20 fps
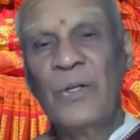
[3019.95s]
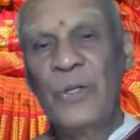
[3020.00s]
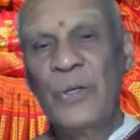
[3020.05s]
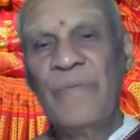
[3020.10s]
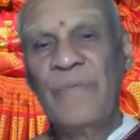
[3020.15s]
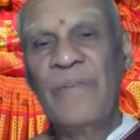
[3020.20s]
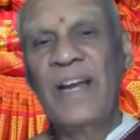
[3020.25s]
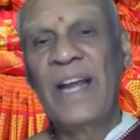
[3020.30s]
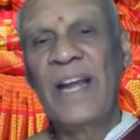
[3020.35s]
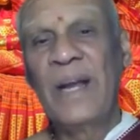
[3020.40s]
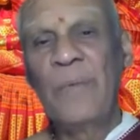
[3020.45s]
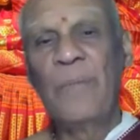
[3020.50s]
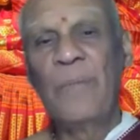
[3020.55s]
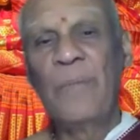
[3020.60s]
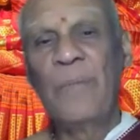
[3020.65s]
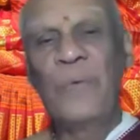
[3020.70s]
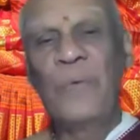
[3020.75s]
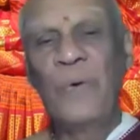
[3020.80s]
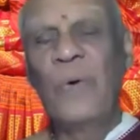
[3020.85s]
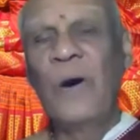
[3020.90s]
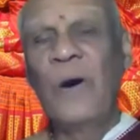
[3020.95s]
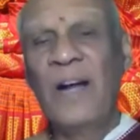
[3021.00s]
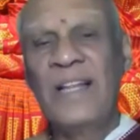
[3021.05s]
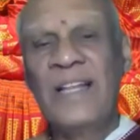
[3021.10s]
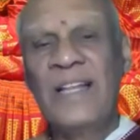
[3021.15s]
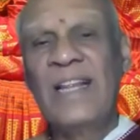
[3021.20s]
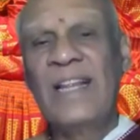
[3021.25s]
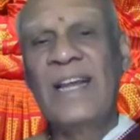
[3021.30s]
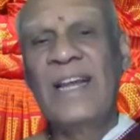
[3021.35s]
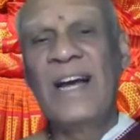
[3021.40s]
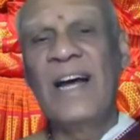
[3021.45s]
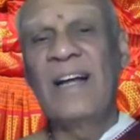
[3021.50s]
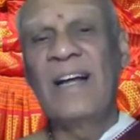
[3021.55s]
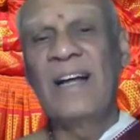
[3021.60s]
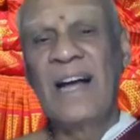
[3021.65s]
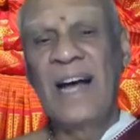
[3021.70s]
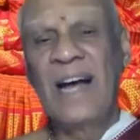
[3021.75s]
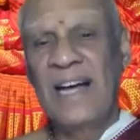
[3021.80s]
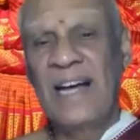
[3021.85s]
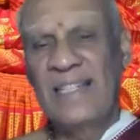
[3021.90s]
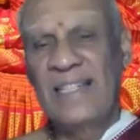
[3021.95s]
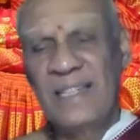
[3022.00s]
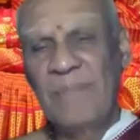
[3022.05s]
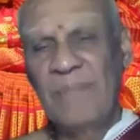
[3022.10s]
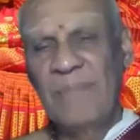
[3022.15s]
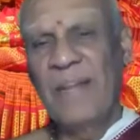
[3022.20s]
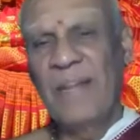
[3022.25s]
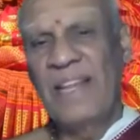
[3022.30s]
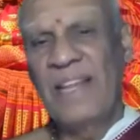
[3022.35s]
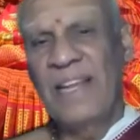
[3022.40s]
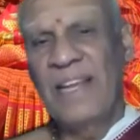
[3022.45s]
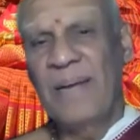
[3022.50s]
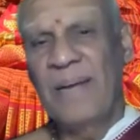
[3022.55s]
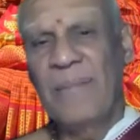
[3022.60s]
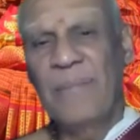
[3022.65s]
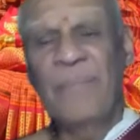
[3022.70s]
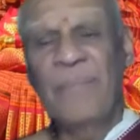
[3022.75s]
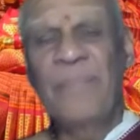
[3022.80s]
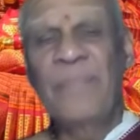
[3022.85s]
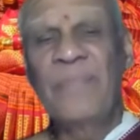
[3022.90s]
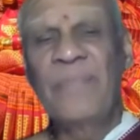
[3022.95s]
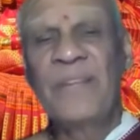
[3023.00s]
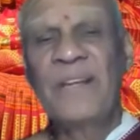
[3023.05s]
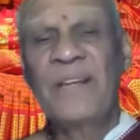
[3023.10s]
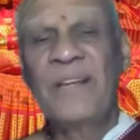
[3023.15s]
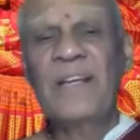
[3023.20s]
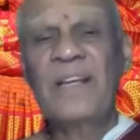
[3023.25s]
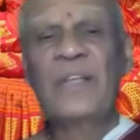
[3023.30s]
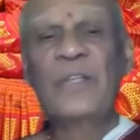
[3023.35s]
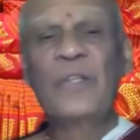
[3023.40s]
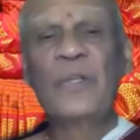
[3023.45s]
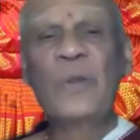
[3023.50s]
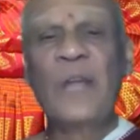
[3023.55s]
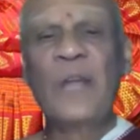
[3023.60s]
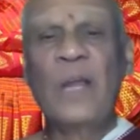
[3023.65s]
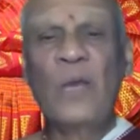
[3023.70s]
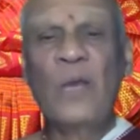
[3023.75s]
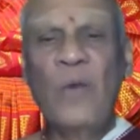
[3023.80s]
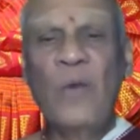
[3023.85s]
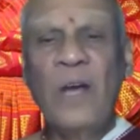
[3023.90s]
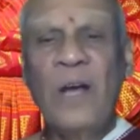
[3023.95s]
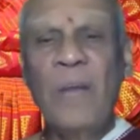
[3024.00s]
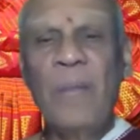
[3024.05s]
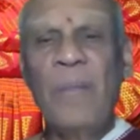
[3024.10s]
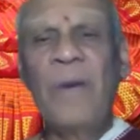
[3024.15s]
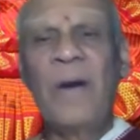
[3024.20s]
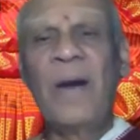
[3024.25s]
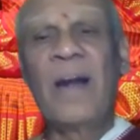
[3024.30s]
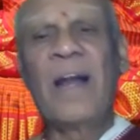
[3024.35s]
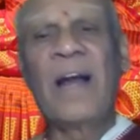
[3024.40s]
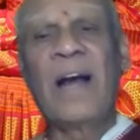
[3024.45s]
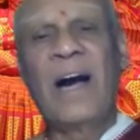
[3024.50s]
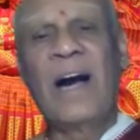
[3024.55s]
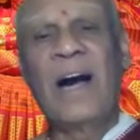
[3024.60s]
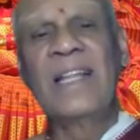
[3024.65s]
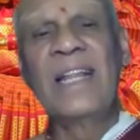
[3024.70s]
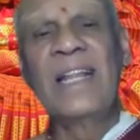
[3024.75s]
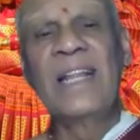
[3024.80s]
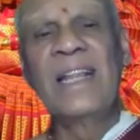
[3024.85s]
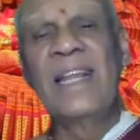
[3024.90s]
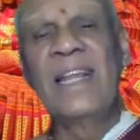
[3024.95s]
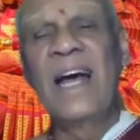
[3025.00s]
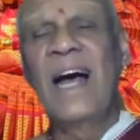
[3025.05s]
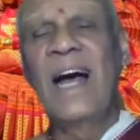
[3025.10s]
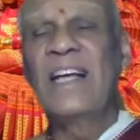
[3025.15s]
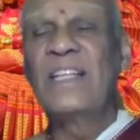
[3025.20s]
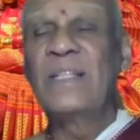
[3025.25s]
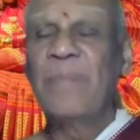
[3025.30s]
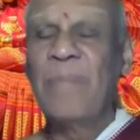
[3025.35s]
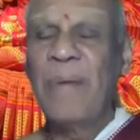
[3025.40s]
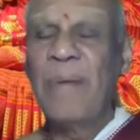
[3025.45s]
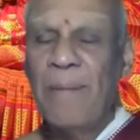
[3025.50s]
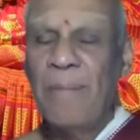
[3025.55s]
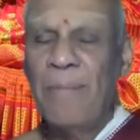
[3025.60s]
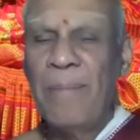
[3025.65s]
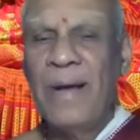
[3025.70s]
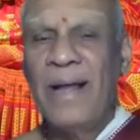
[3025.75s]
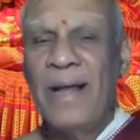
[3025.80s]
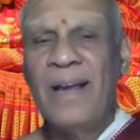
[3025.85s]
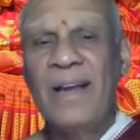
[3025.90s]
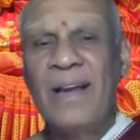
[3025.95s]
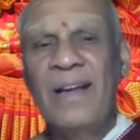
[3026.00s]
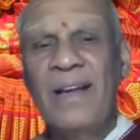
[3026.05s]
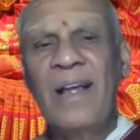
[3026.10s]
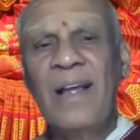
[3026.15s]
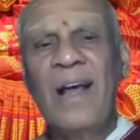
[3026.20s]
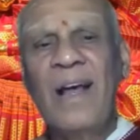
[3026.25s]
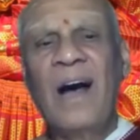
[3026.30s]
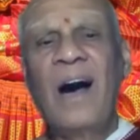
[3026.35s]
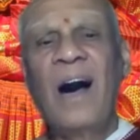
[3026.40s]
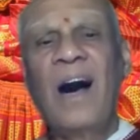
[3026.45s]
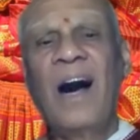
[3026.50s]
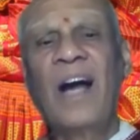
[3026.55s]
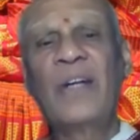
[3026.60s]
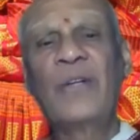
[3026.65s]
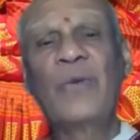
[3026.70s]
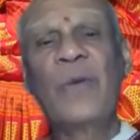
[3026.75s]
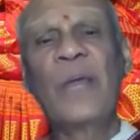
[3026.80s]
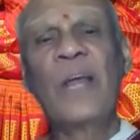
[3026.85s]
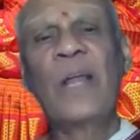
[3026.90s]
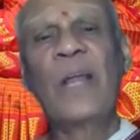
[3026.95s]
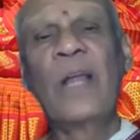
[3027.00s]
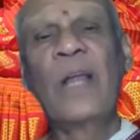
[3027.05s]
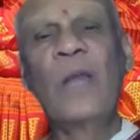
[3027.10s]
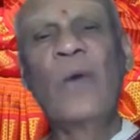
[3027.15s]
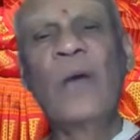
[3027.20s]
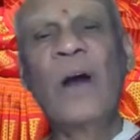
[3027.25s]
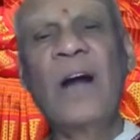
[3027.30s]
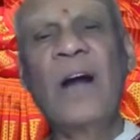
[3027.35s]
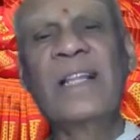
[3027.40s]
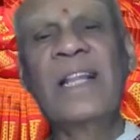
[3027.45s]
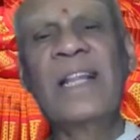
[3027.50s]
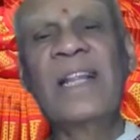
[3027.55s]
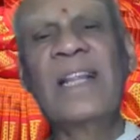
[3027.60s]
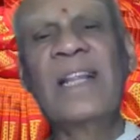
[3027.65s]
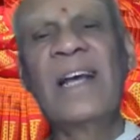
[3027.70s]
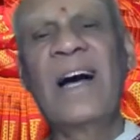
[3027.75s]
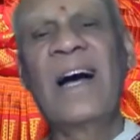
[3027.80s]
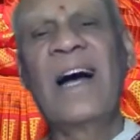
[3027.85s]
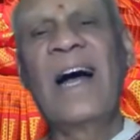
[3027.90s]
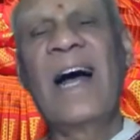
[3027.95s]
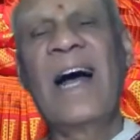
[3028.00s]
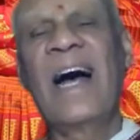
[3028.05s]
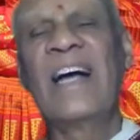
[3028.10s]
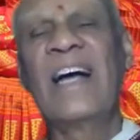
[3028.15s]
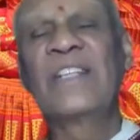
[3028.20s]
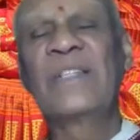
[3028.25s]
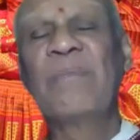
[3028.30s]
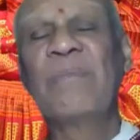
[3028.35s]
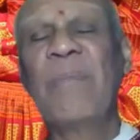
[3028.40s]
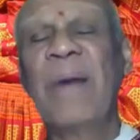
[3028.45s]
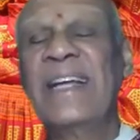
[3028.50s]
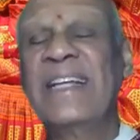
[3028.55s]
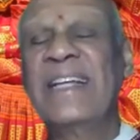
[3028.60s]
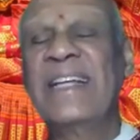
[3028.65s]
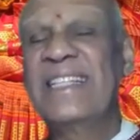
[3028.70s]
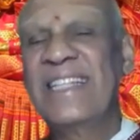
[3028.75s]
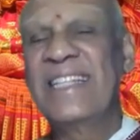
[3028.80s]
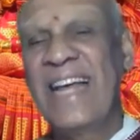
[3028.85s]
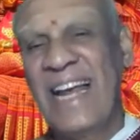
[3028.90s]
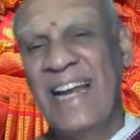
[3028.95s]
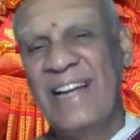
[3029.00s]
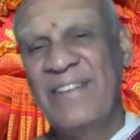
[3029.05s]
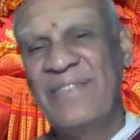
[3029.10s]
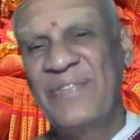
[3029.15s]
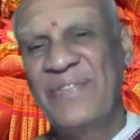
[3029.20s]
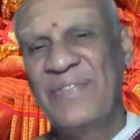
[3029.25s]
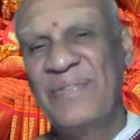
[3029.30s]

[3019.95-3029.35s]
When I do Aditya as the Pratikam, should I look upon Aditya as Brahman, or should I look Aditya as myself?